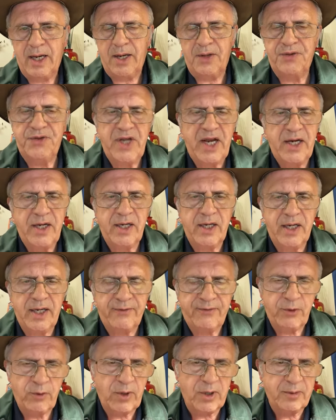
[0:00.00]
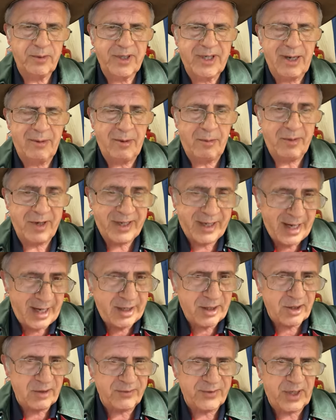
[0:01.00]
then if you want to become a
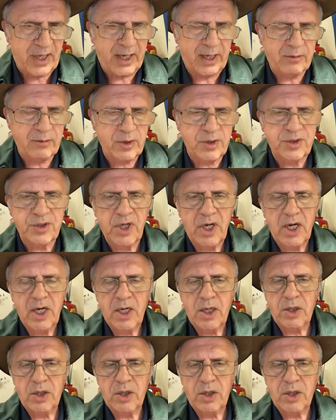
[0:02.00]
mechanic of the language,